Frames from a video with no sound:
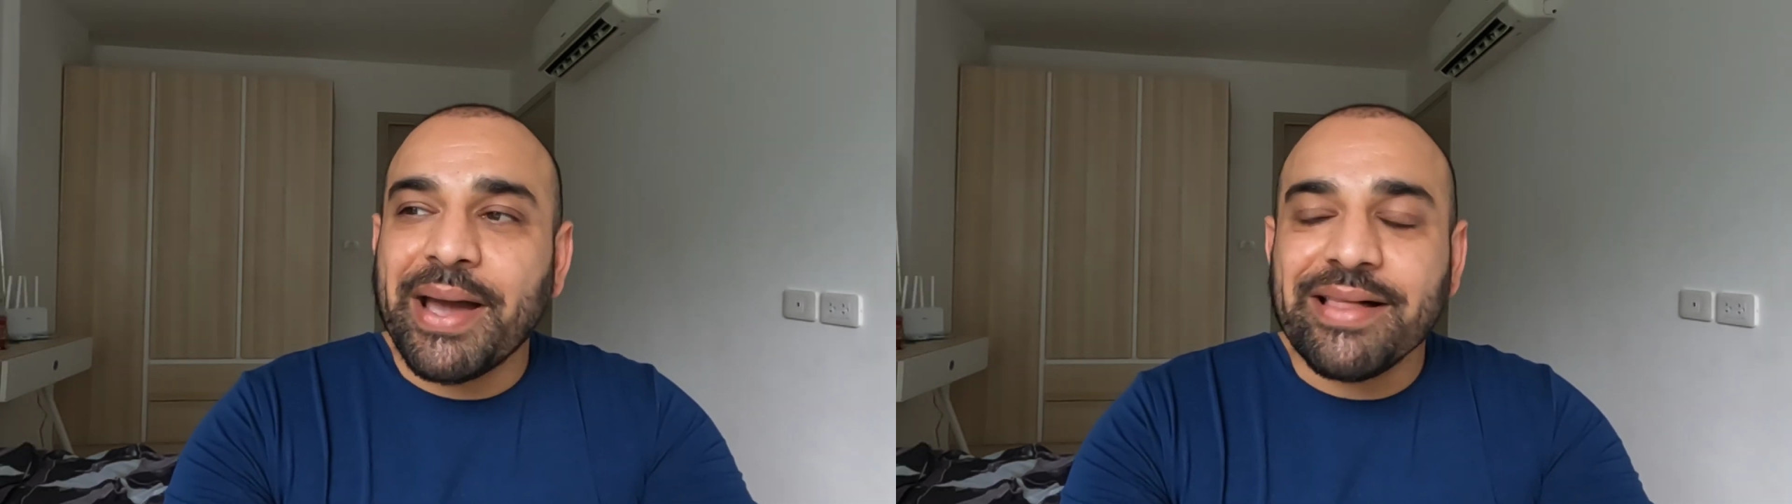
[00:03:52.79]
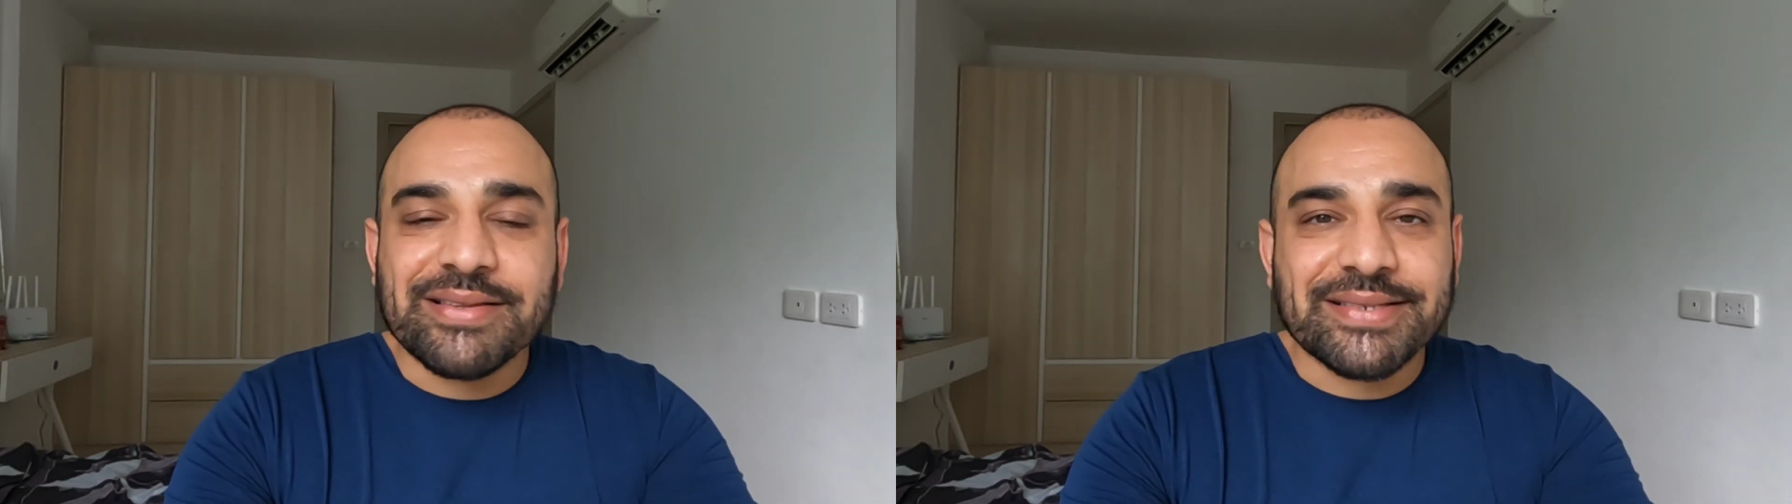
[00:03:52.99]

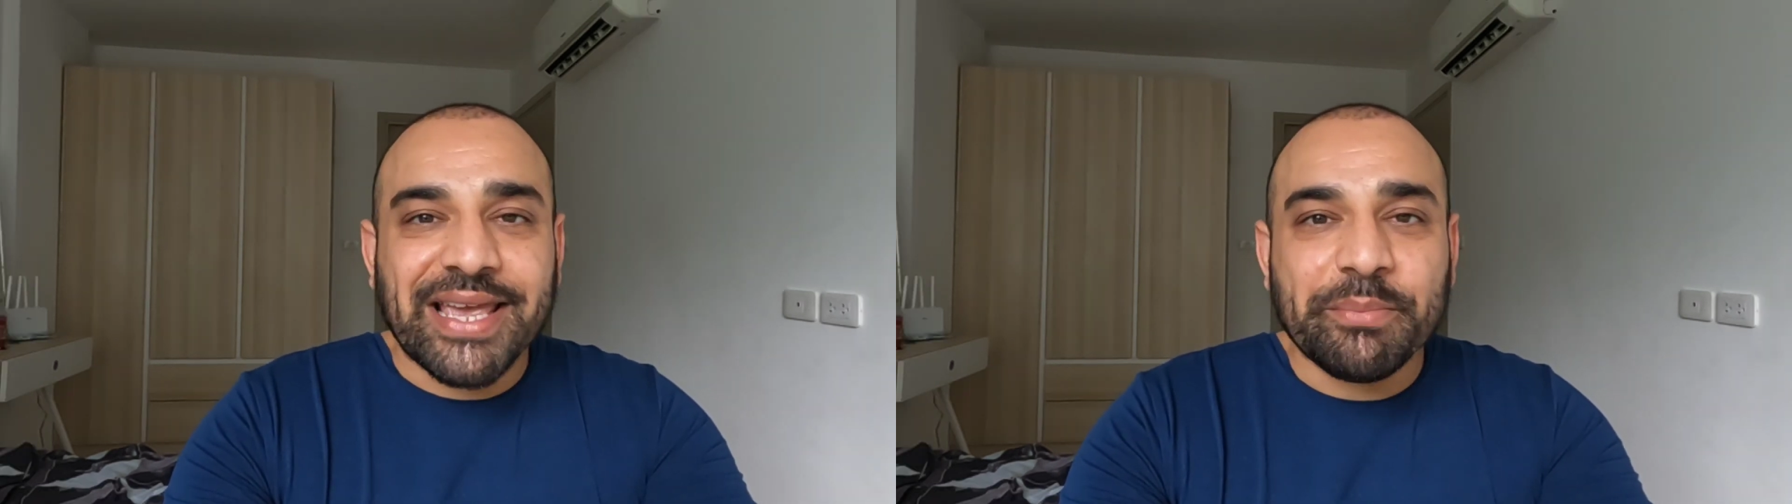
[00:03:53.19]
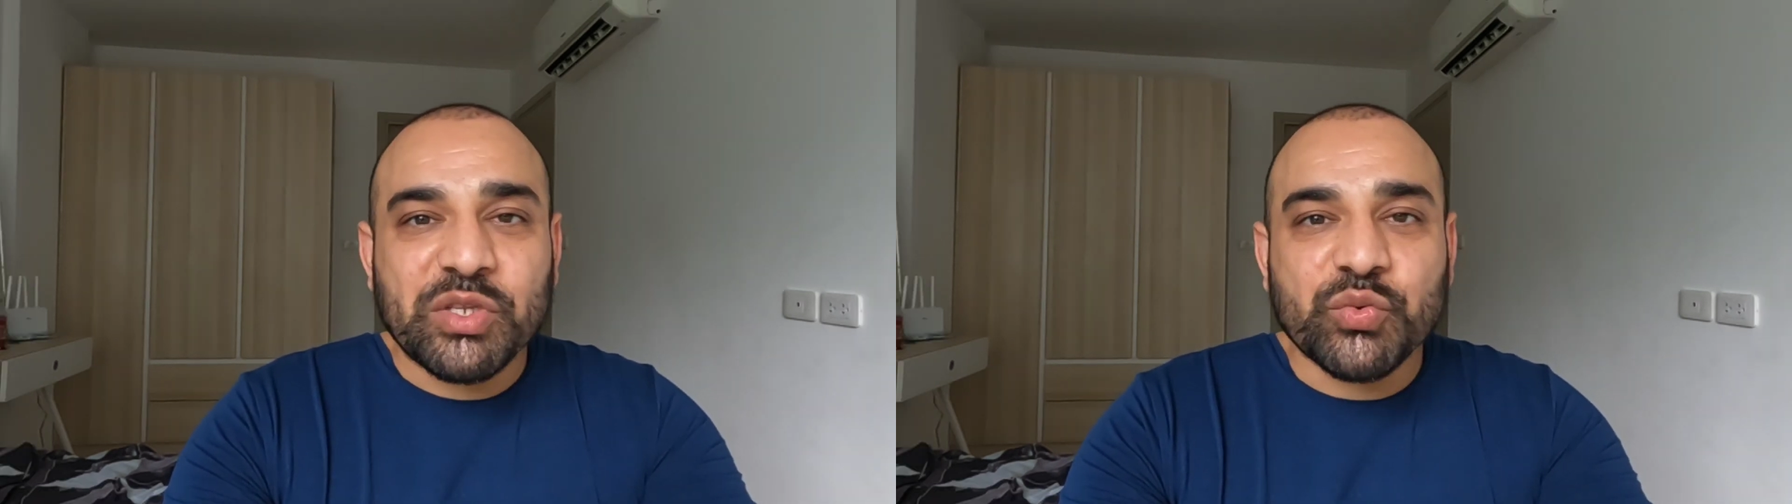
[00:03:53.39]
balance
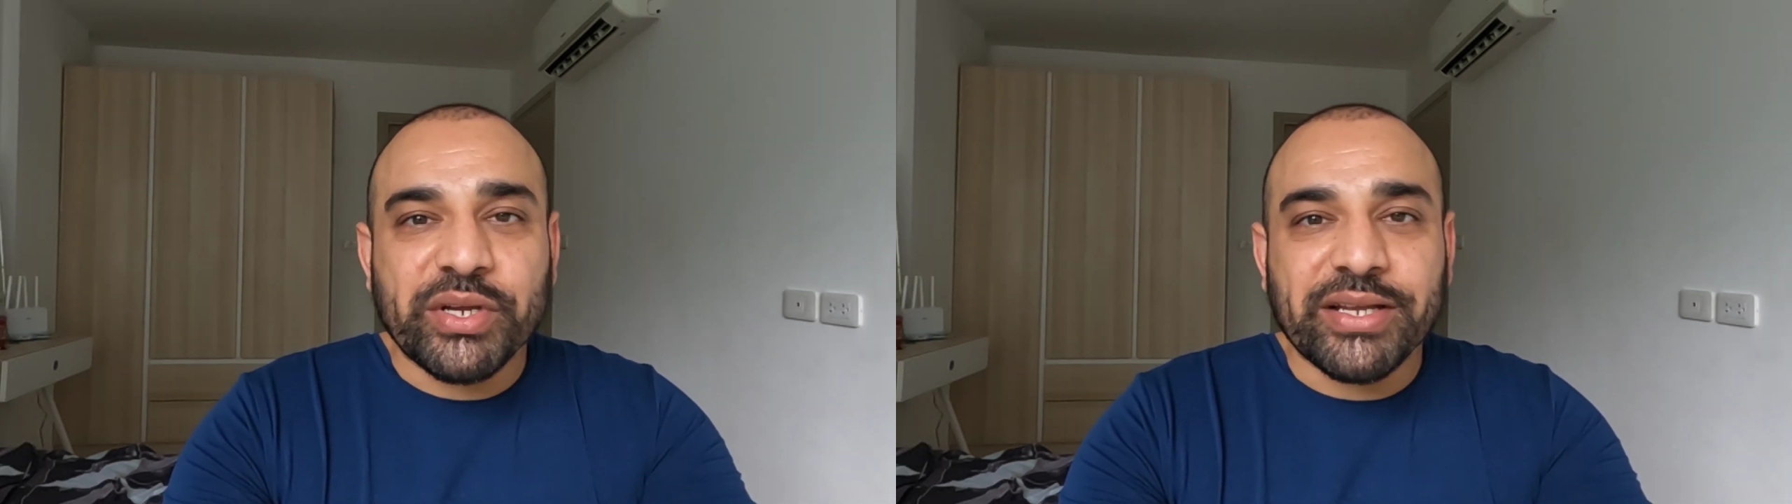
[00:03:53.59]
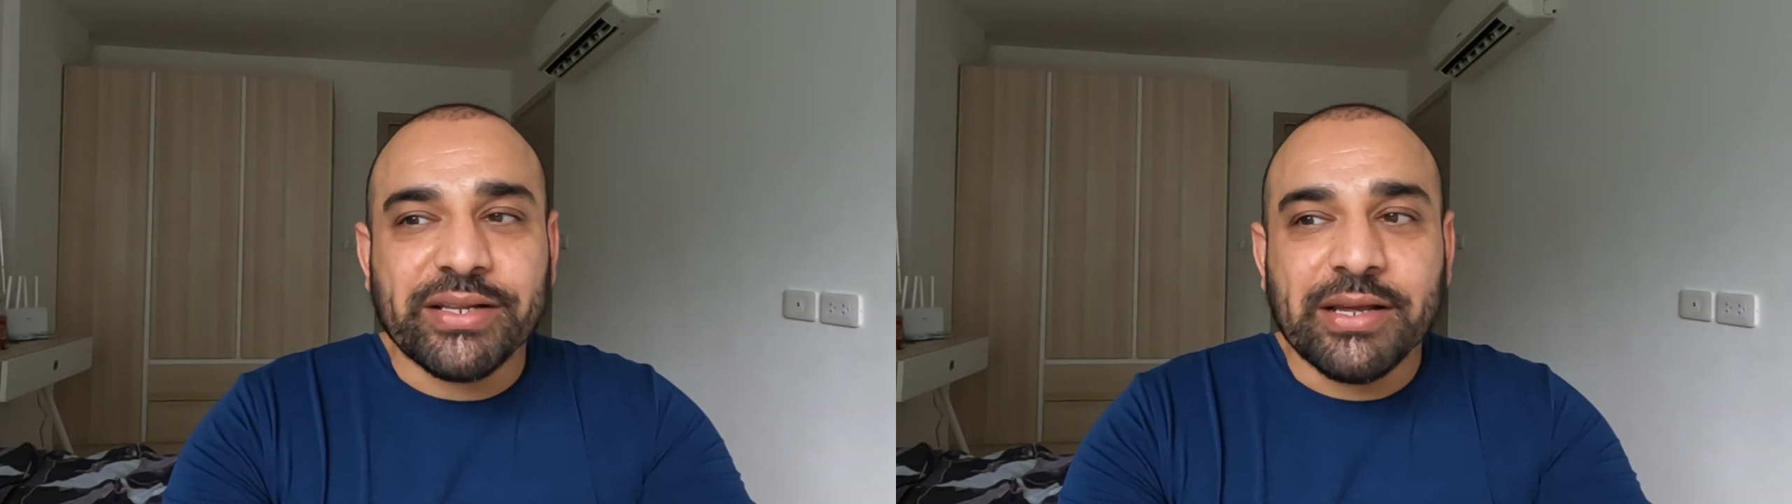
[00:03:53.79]
game
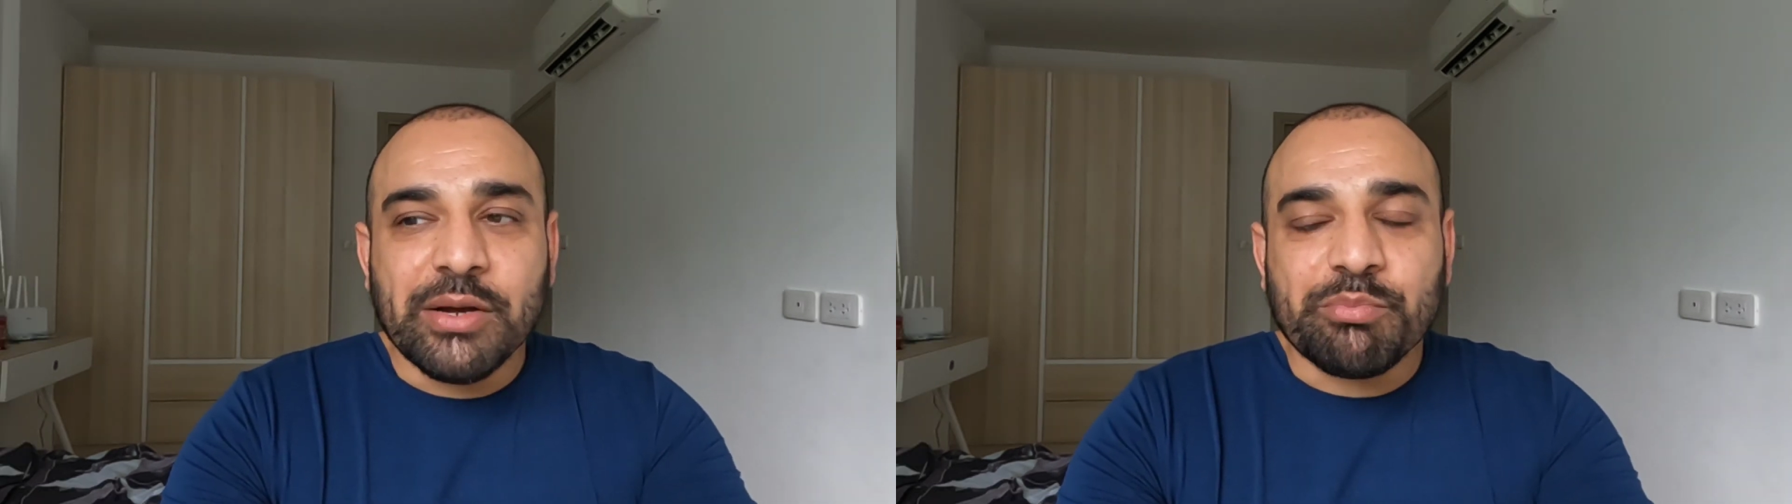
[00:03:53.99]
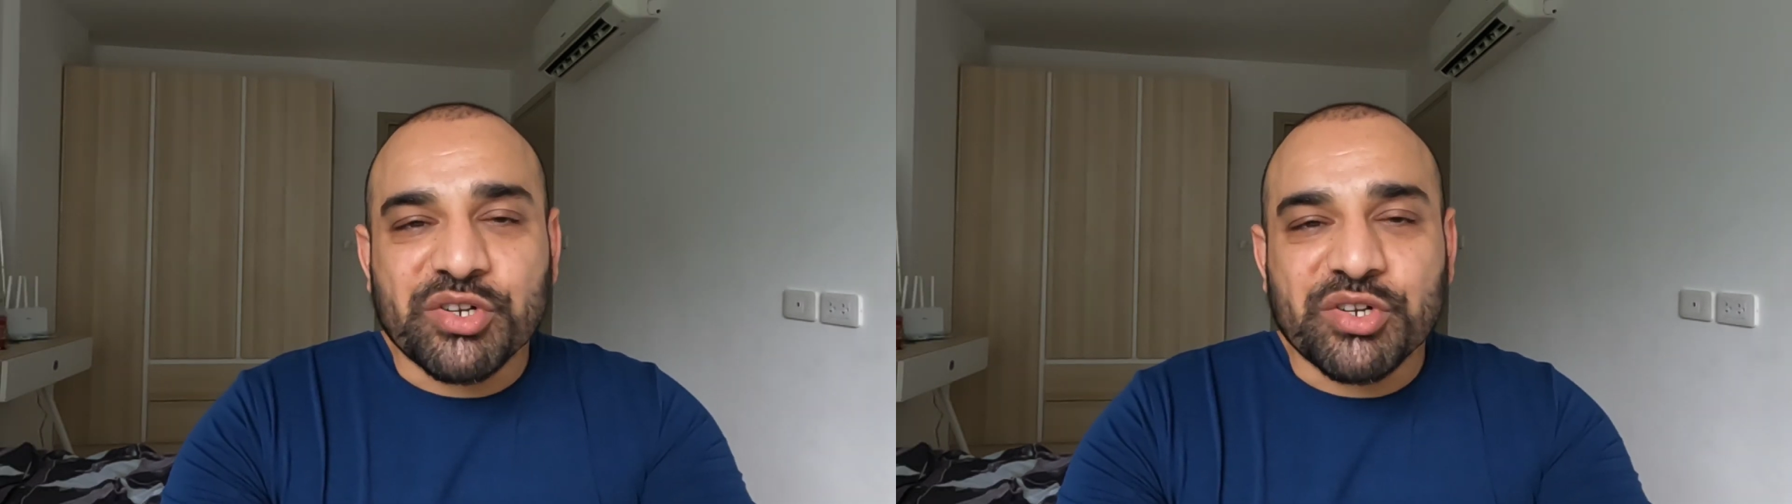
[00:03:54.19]
between